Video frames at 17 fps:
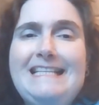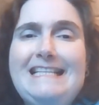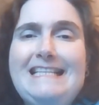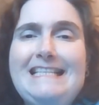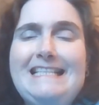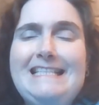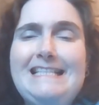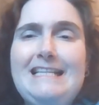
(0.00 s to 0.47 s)

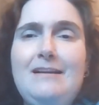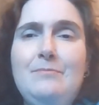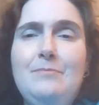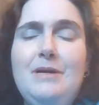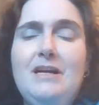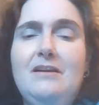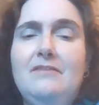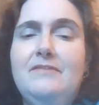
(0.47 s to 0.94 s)

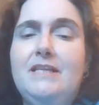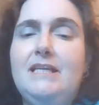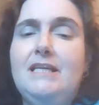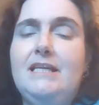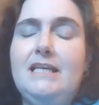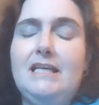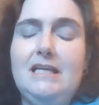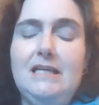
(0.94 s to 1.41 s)
some of
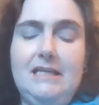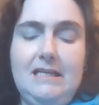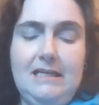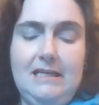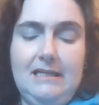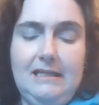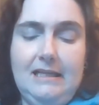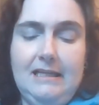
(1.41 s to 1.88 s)
the
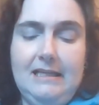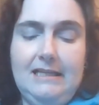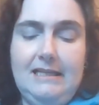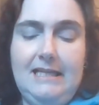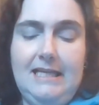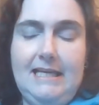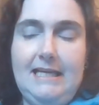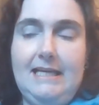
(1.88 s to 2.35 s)

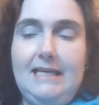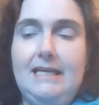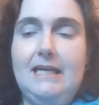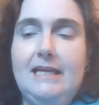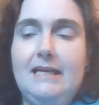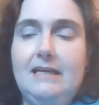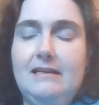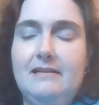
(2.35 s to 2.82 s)

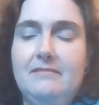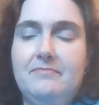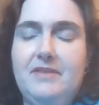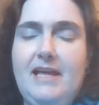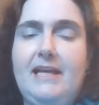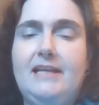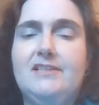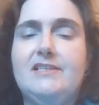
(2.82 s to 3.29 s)
the
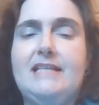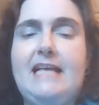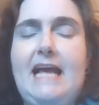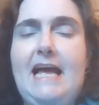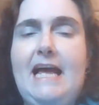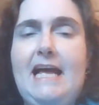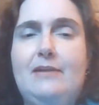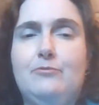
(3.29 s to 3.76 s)
things
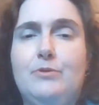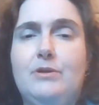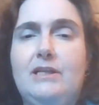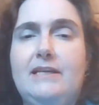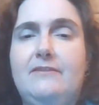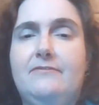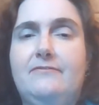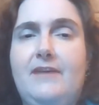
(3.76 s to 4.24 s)
that
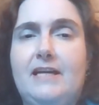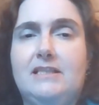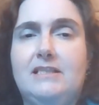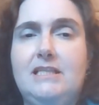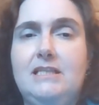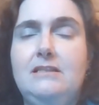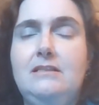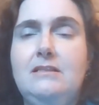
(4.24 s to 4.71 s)
really
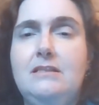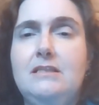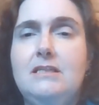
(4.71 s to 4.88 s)
affected